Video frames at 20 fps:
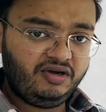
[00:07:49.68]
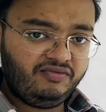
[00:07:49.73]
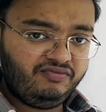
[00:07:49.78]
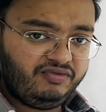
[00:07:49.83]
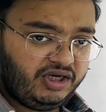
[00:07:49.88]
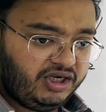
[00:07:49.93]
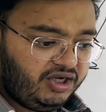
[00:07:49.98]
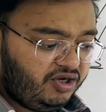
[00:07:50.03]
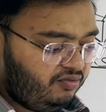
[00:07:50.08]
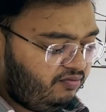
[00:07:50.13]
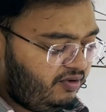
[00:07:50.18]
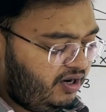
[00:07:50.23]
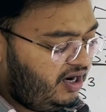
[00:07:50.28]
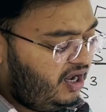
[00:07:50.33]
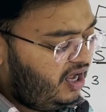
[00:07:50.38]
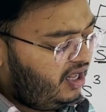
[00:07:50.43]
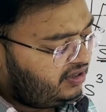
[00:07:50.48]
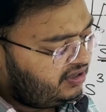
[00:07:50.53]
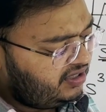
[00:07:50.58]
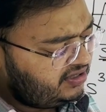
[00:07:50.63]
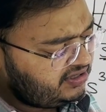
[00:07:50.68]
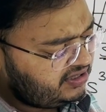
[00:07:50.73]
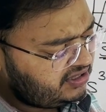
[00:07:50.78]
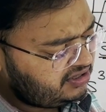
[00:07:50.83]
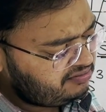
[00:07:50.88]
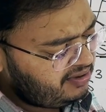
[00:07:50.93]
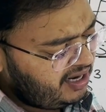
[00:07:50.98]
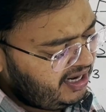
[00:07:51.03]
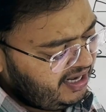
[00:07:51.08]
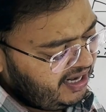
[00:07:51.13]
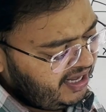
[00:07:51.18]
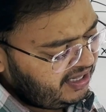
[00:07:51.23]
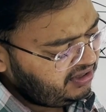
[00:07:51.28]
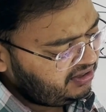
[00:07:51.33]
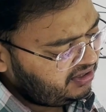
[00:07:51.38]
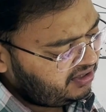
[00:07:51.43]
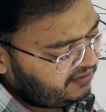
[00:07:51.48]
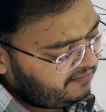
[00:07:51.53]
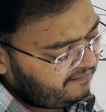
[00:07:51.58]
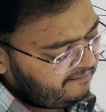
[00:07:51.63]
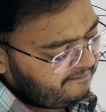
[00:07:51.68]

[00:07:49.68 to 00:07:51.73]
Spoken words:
the cuboid, this is my length,